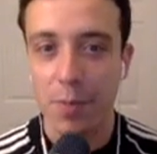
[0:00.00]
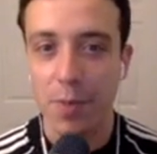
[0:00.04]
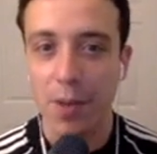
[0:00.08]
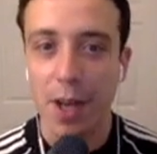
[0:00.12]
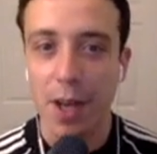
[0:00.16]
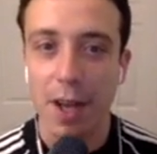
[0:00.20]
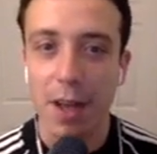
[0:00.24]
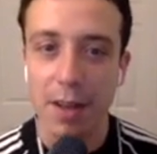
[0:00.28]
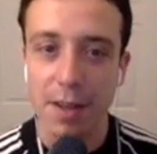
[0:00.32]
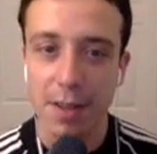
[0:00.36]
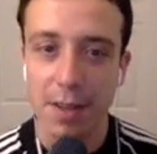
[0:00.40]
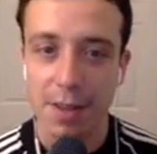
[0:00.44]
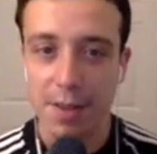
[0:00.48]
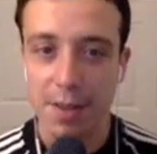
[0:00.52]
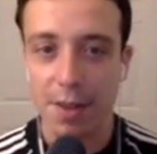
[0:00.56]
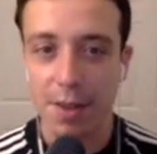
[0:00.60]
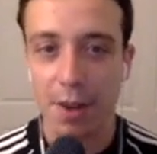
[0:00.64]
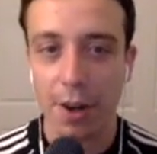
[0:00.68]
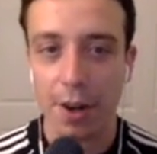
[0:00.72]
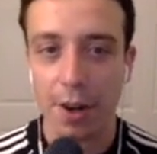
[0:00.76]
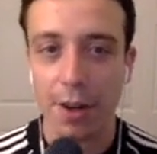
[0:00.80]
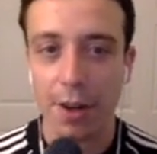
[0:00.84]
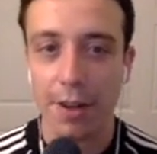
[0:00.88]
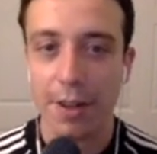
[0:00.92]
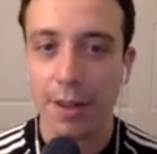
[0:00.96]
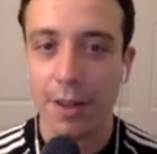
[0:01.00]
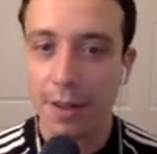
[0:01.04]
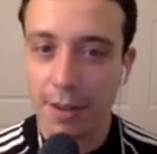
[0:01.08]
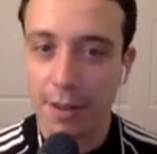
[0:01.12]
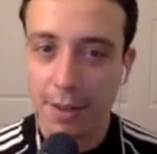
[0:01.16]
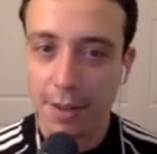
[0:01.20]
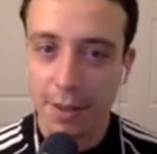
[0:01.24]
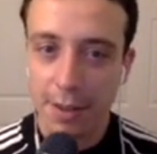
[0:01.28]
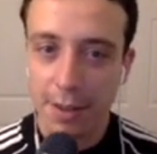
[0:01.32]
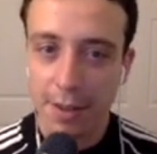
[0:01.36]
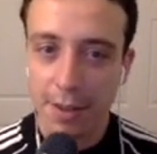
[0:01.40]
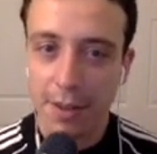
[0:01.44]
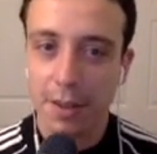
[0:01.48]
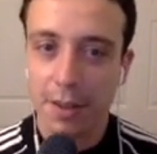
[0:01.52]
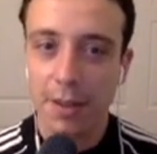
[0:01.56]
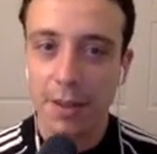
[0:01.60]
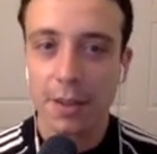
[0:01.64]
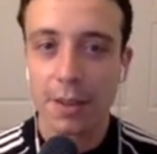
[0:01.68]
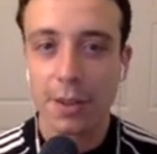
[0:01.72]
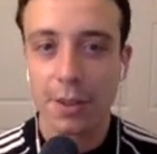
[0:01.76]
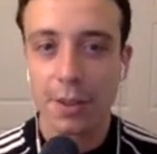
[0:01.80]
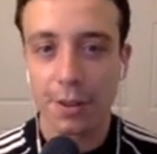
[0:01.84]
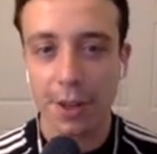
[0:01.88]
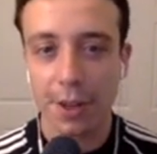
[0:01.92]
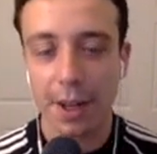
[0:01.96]
not this card,
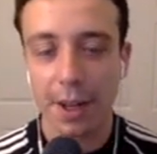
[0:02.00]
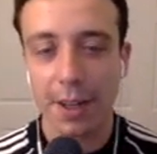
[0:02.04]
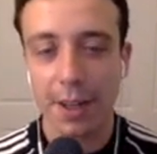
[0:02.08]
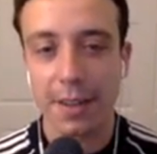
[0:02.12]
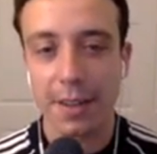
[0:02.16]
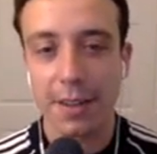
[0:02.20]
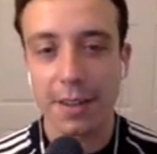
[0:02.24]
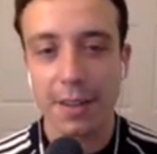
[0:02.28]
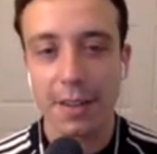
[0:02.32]
right?